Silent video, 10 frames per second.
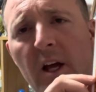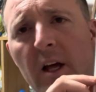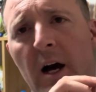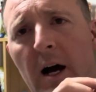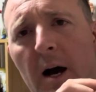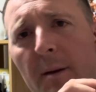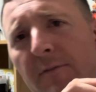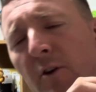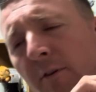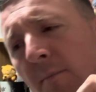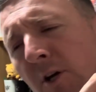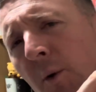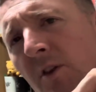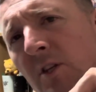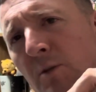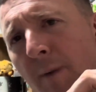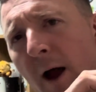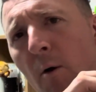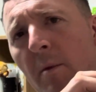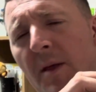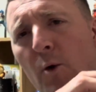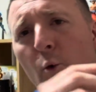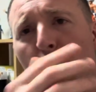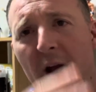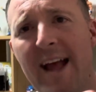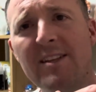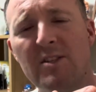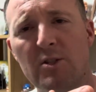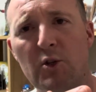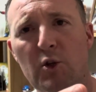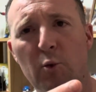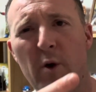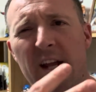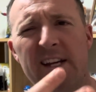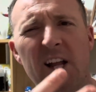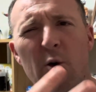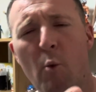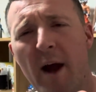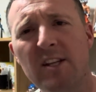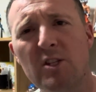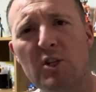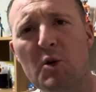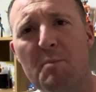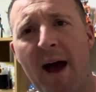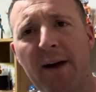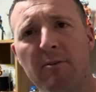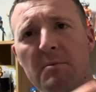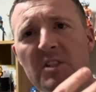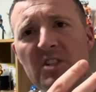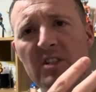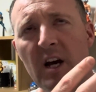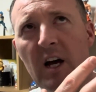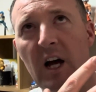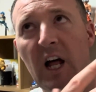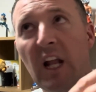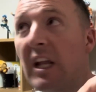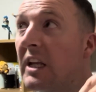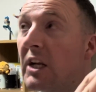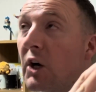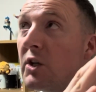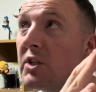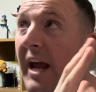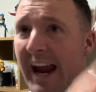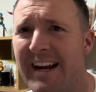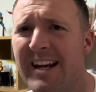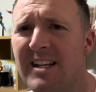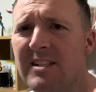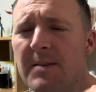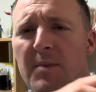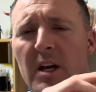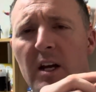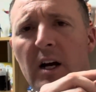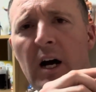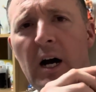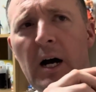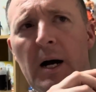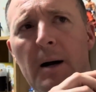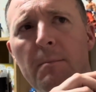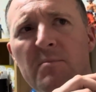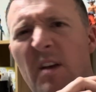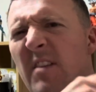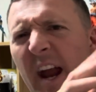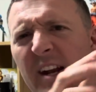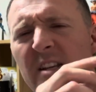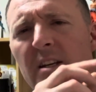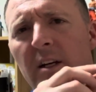If you're familiar with the Spider-Woman in the red suit, red, yellow, white suit back from the 80s, 70s, 80s,